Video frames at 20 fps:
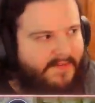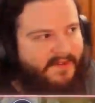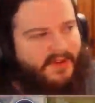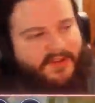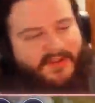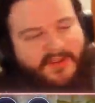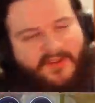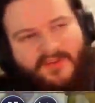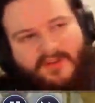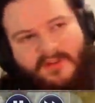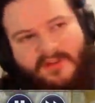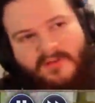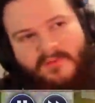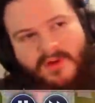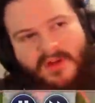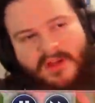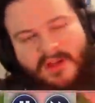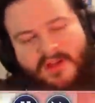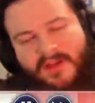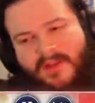versatile in
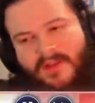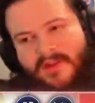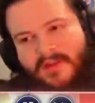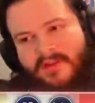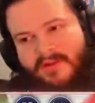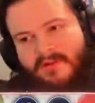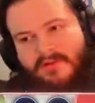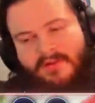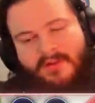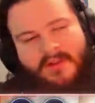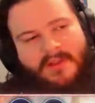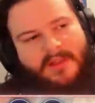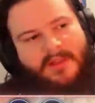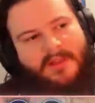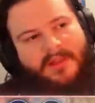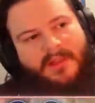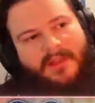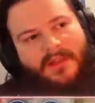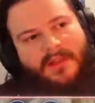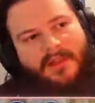what it can do.
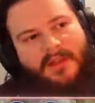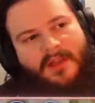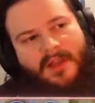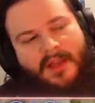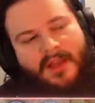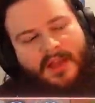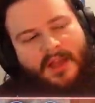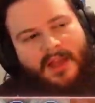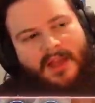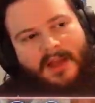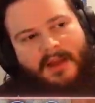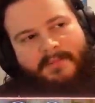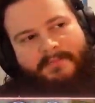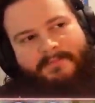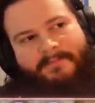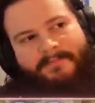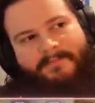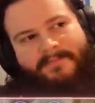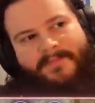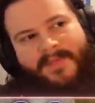
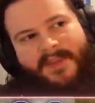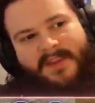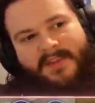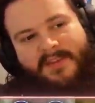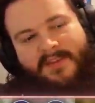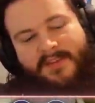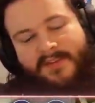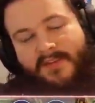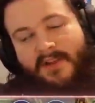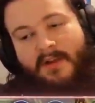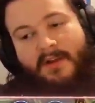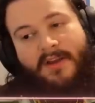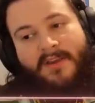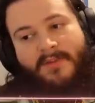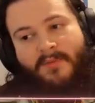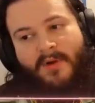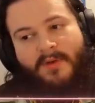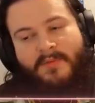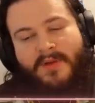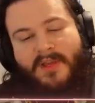The Snow
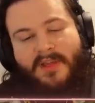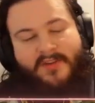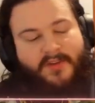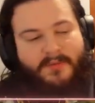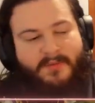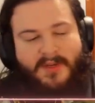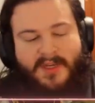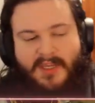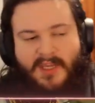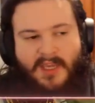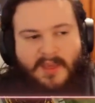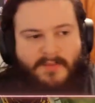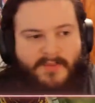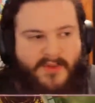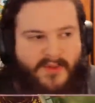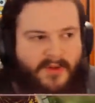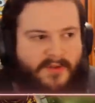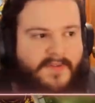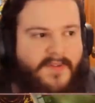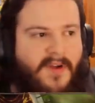has won me so many games
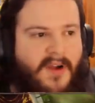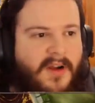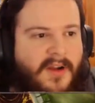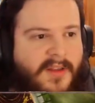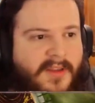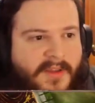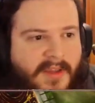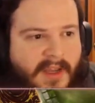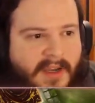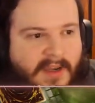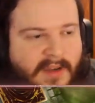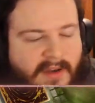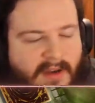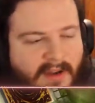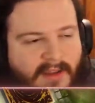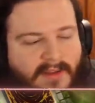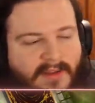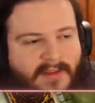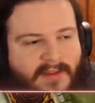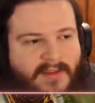so far. It's kind of
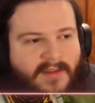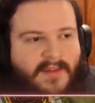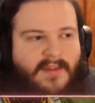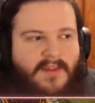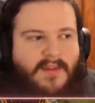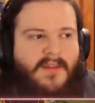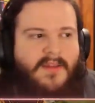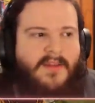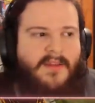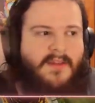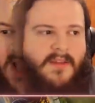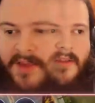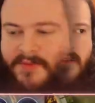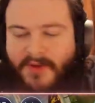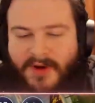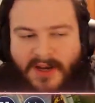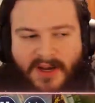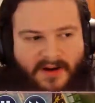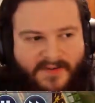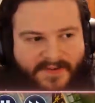nuts. All right, guys,
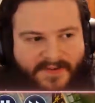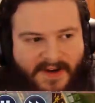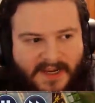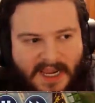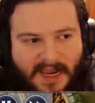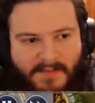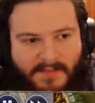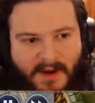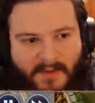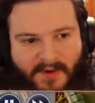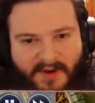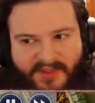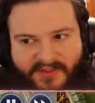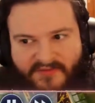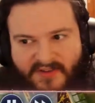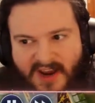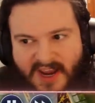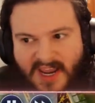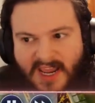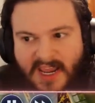we're here for game number
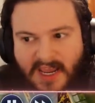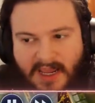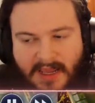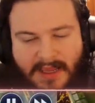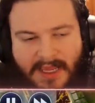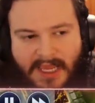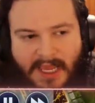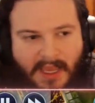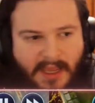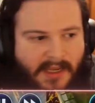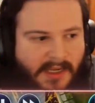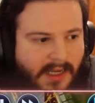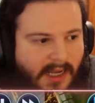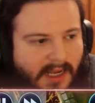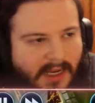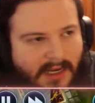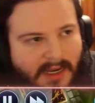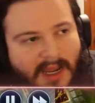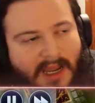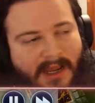3,
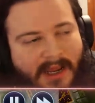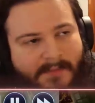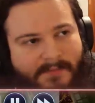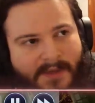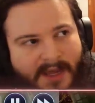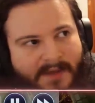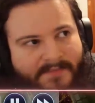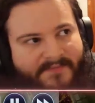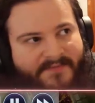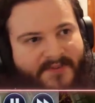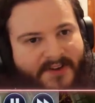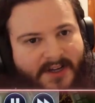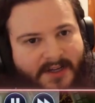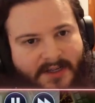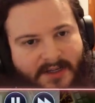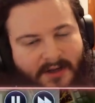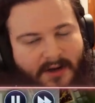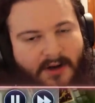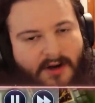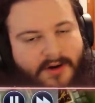and I'm
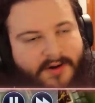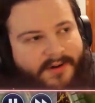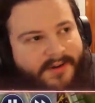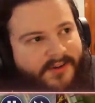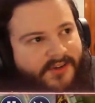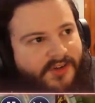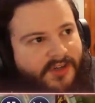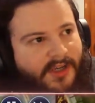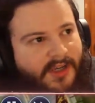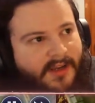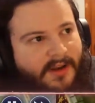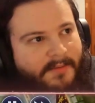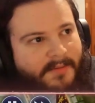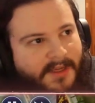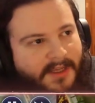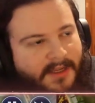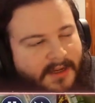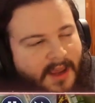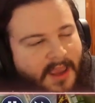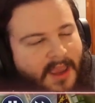fucking hard as shit. I'm
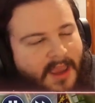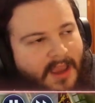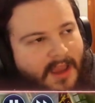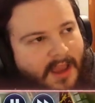kidding.